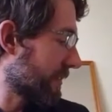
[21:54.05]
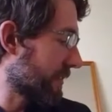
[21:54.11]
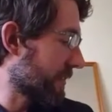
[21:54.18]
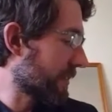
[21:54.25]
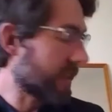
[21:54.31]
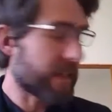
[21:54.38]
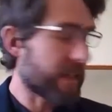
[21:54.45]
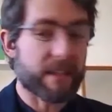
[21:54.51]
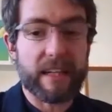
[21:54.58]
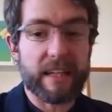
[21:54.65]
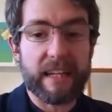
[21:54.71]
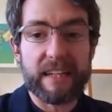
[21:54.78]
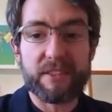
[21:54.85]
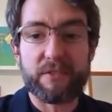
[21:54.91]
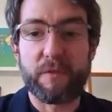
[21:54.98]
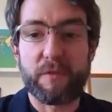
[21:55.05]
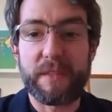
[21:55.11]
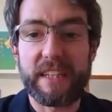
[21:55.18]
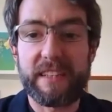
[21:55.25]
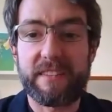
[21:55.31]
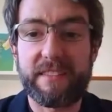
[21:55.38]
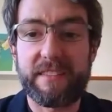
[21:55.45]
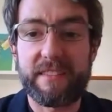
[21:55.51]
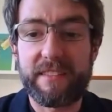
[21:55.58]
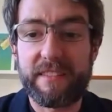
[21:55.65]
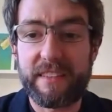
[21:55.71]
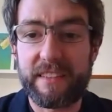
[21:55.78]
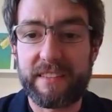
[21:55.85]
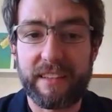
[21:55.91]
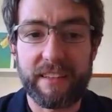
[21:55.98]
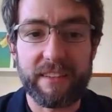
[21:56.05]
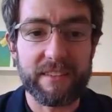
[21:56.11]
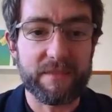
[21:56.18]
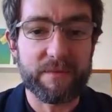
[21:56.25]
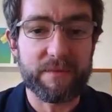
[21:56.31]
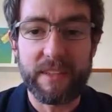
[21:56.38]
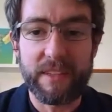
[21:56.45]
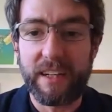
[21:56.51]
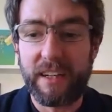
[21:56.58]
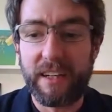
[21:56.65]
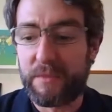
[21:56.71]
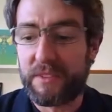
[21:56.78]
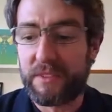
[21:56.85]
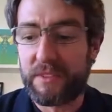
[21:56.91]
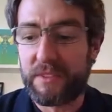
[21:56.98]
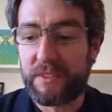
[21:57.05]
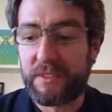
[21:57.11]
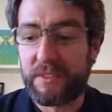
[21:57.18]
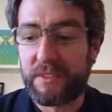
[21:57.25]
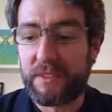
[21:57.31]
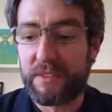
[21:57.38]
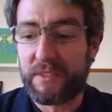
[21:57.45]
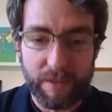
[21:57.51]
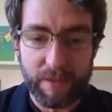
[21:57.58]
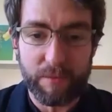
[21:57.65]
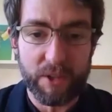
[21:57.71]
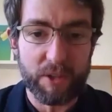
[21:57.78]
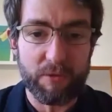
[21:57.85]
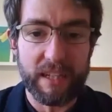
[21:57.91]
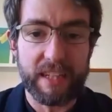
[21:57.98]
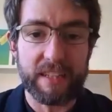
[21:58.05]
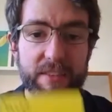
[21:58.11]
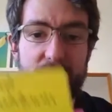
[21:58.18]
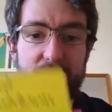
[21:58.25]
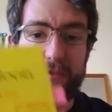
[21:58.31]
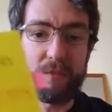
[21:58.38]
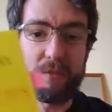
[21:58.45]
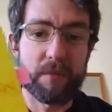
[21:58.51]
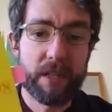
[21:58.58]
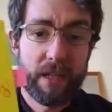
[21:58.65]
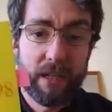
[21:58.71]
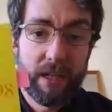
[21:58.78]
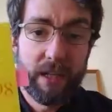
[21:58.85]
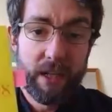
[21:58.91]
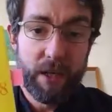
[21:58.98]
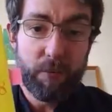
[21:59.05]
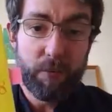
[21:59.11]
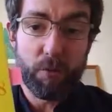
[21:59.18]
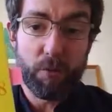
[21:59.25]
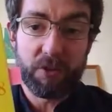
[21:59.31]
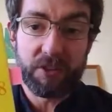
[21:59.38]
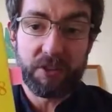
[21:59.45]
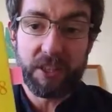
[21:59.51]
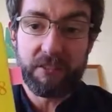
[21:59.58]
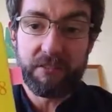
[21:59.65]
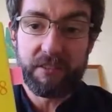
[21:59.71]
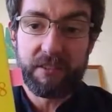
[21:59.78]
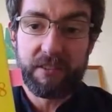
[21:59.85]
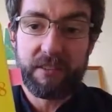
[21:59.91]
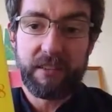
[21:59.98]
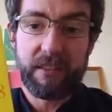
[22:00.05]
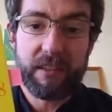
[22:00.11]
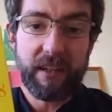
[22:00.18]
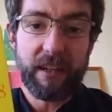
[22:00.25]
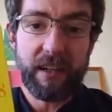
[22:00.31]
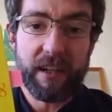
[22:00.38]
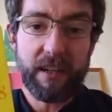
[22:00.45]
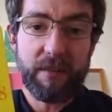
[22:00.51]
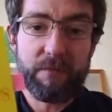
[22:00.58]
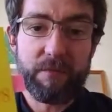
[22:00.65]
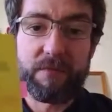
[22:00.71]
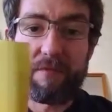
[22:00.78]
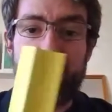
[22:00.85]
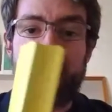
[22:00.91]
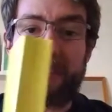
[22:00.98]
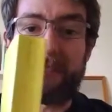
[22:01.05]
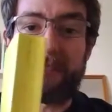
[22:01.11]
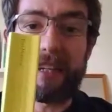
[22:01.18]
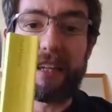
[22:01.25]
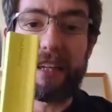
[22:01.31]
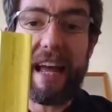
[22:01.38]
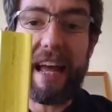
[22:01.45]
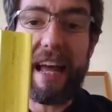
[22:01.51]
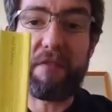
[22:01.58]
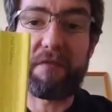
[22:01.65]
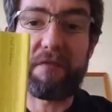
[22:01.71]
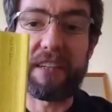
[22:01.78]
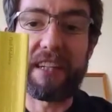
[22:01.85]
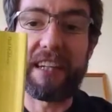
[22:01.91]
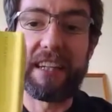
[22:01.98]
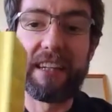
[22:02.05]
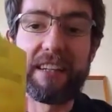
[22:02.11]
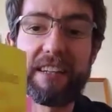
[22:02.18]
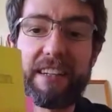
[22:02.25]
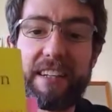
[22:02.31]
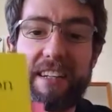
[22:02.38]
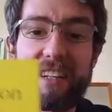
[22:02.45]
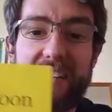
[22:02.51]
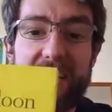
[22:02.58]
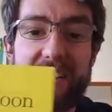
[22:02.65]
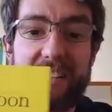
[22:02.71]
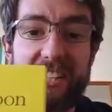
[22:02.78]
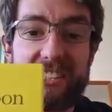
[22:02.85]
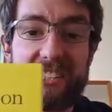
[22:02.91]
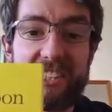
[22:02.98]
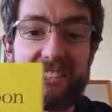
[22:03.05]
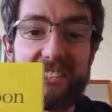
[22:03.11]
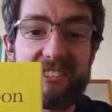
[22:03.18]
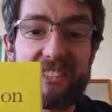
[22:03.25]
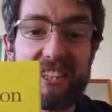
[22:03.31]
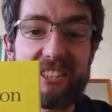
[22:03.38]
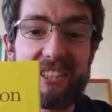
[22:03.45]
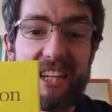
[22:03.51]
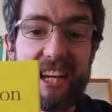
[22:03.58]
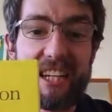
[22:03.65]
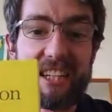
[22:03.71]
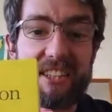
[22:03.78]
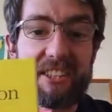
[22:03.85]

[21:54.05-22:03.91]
Okay, the last from this little series that I'm going to read is from Paul Muldoon's very hefty 1968 to